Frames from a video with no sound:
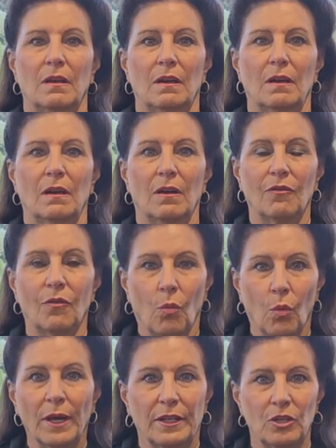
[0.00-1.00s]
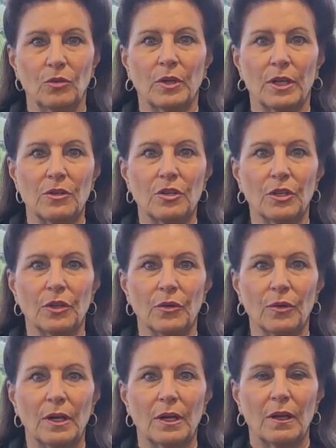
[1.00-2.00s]
of what you can do.
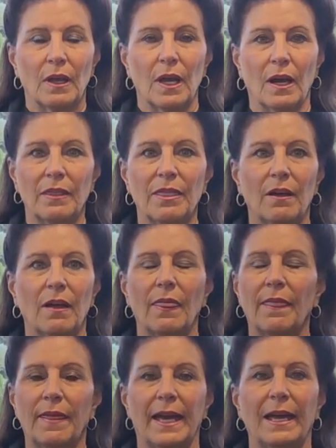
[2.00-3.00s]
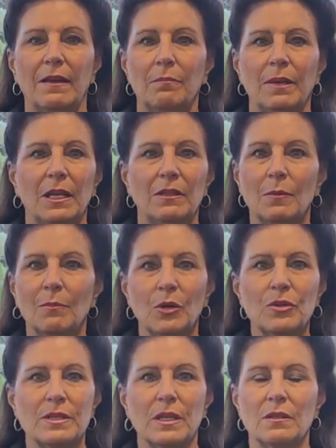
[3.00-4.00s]
I thought that made the
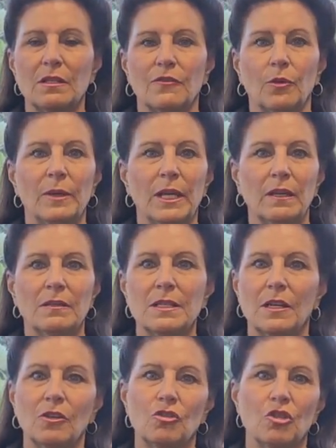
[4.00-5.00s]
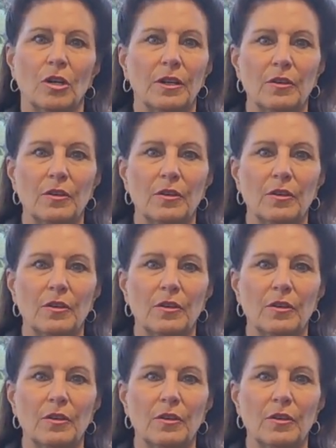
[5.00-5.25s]
most sense for me instead of trying to